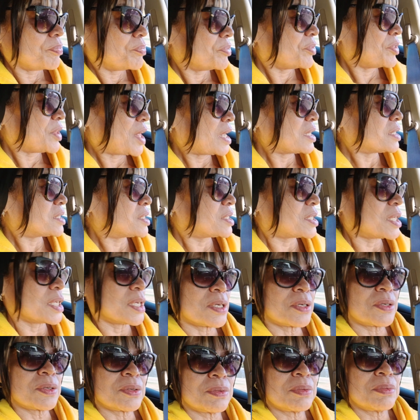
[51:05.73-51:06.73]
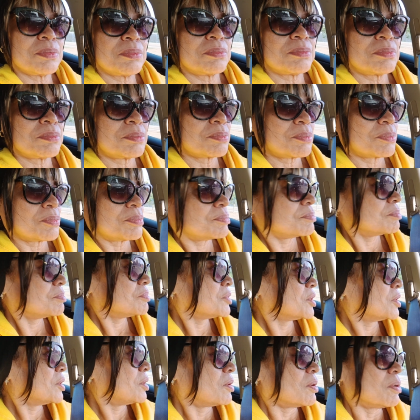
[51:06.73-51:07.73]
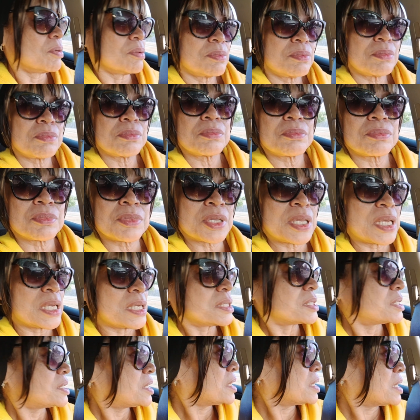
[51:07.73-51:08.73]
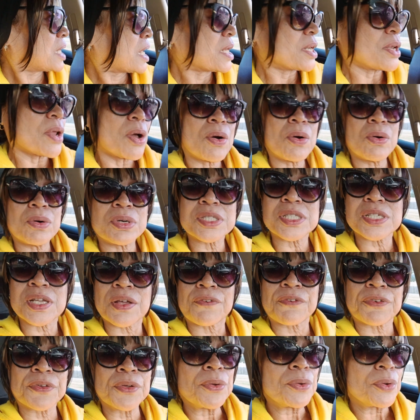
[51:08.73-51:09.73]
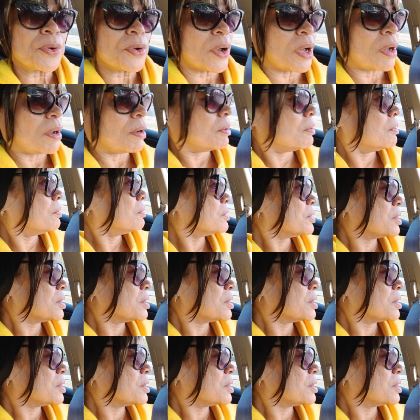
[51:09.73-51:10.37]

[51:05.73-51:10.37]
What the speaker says: they still, they know it's a futile